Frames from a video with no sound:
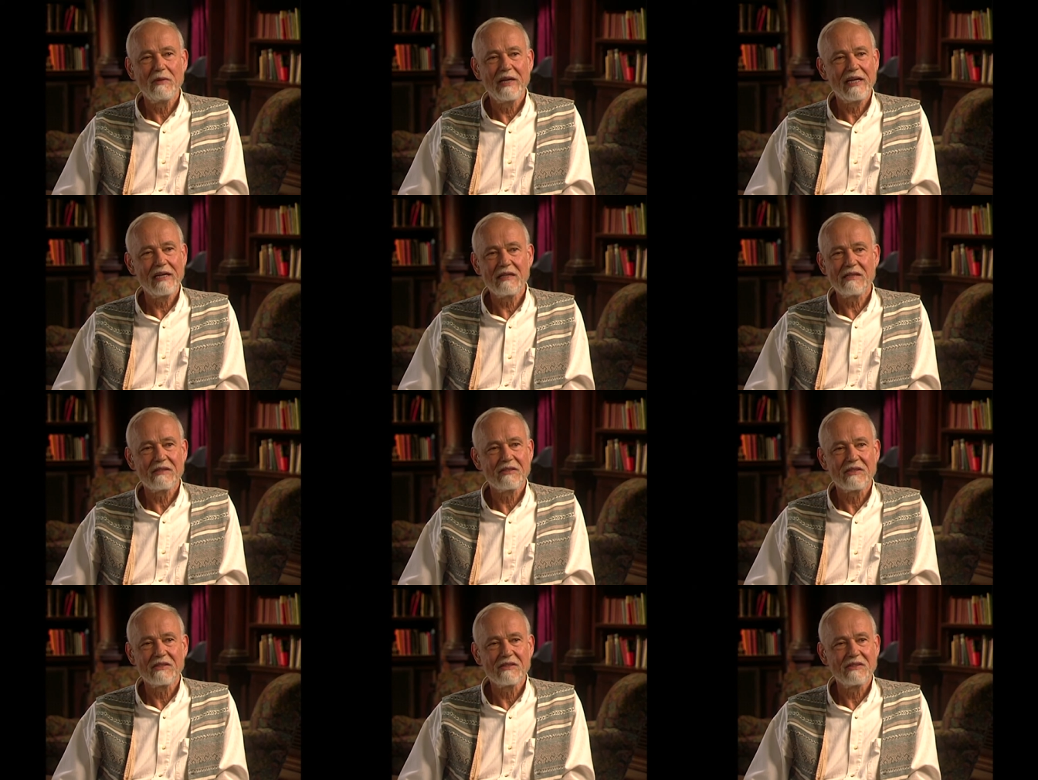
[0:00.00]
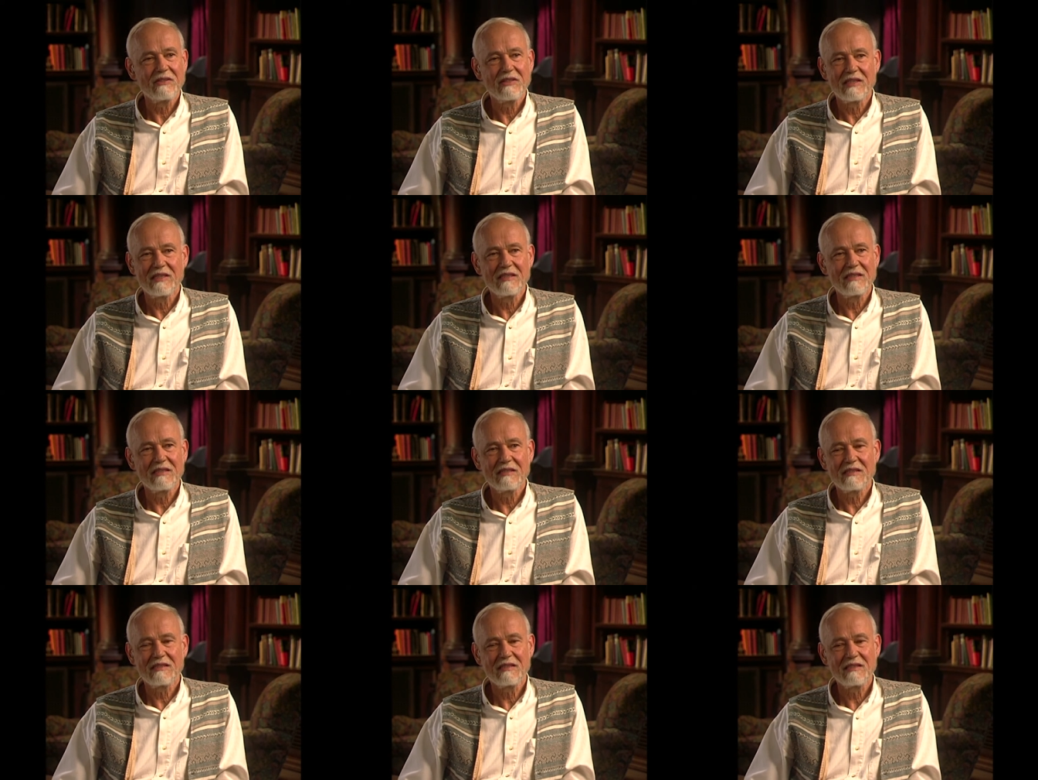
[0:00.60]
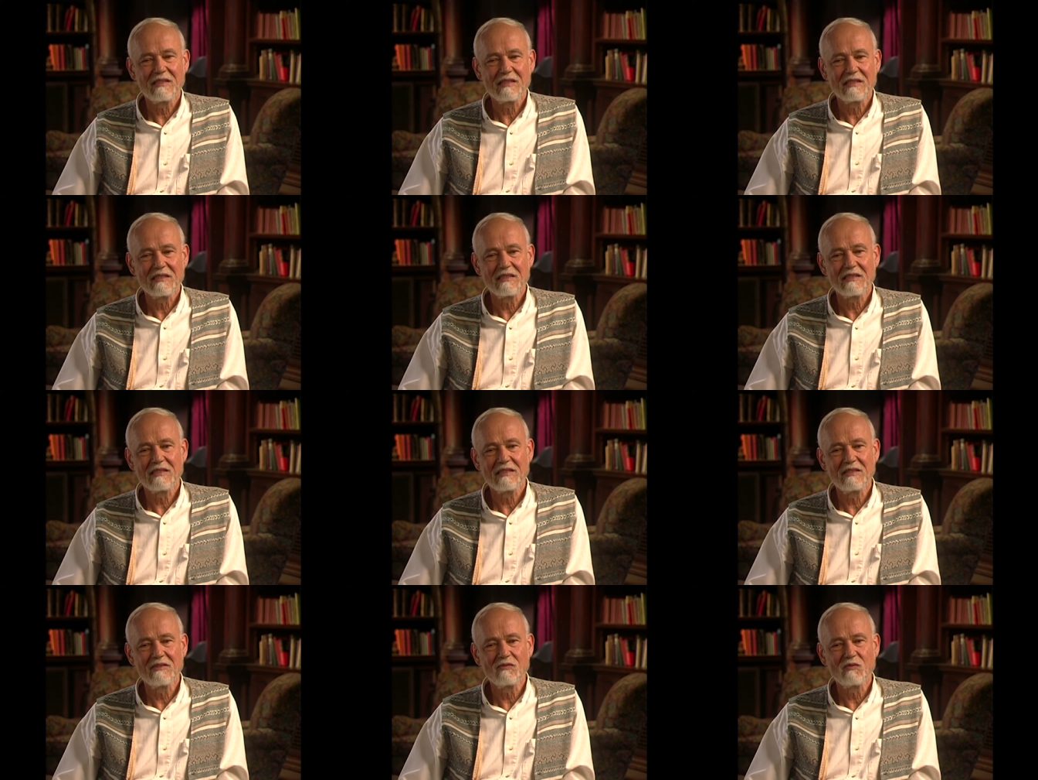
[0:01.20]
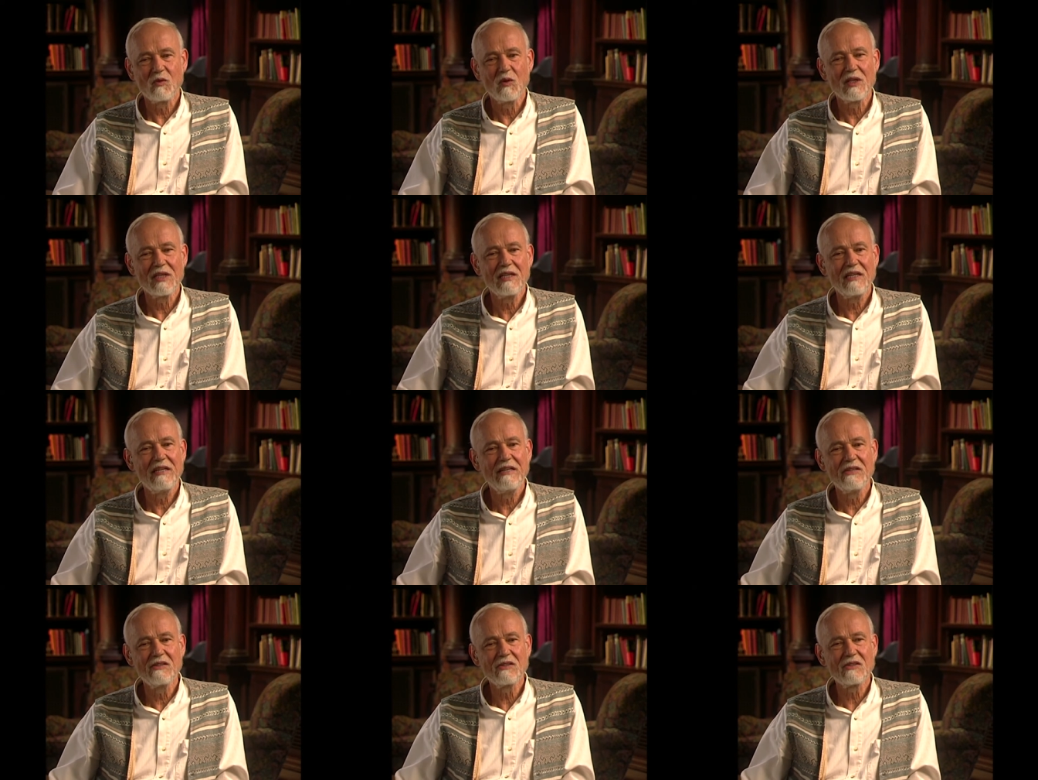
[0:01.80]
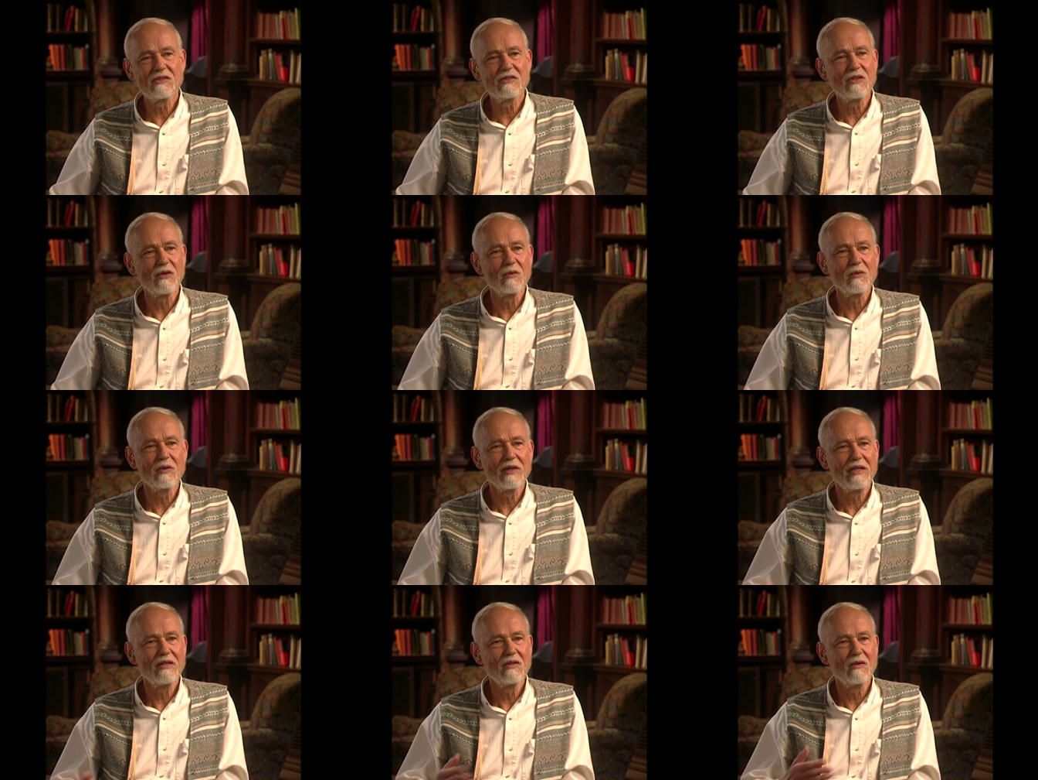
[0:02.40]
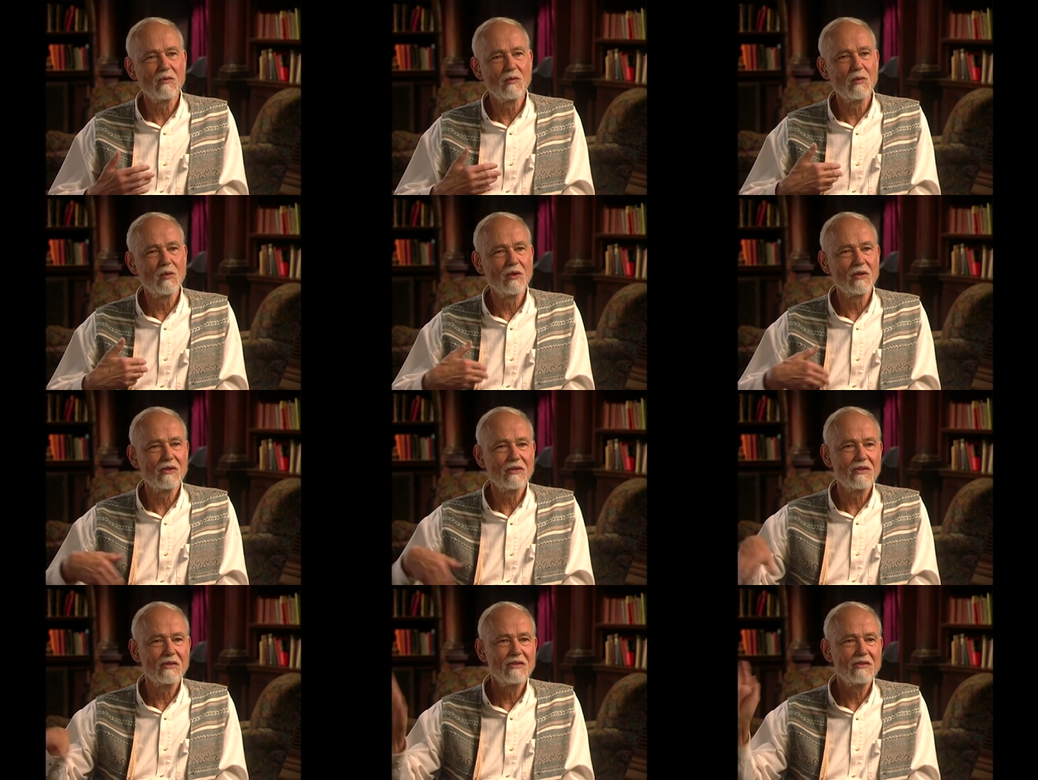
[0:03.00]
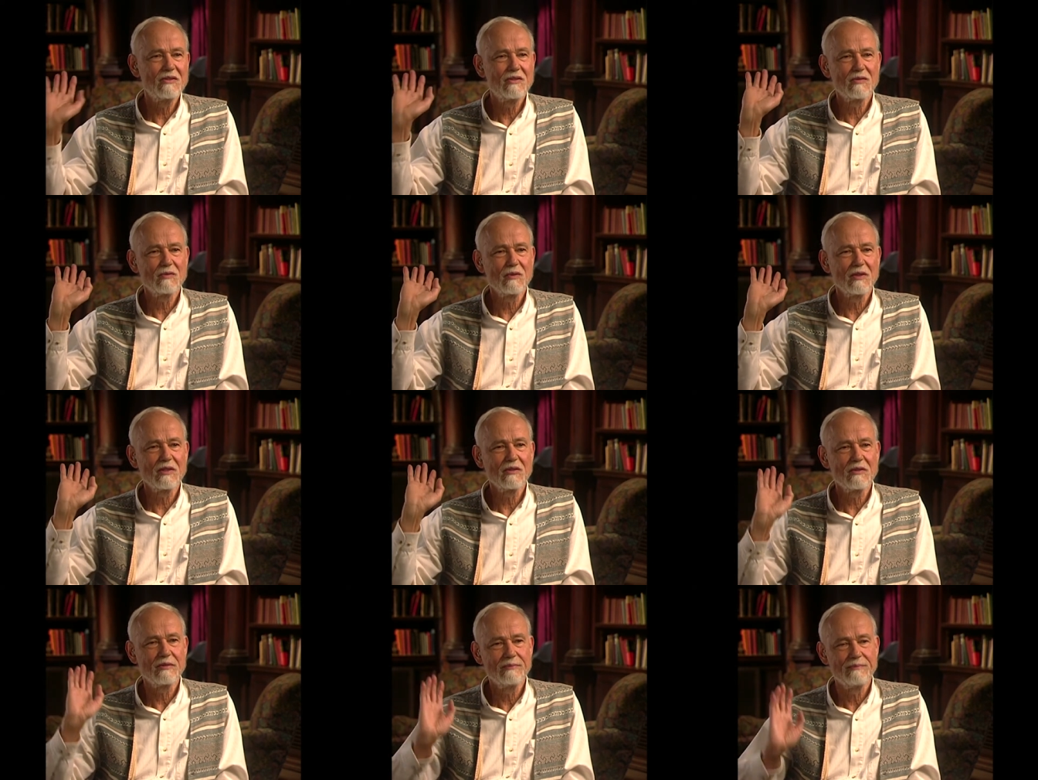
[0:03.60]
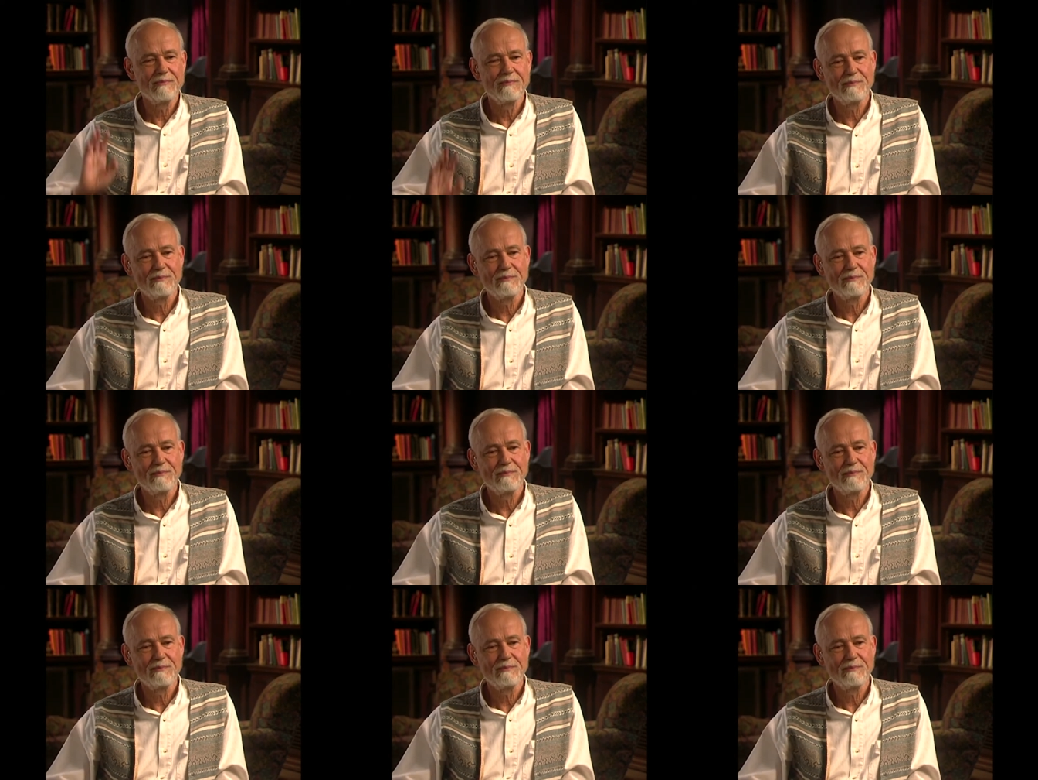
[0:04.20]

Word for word: matter that uh, if one hears only the words, well,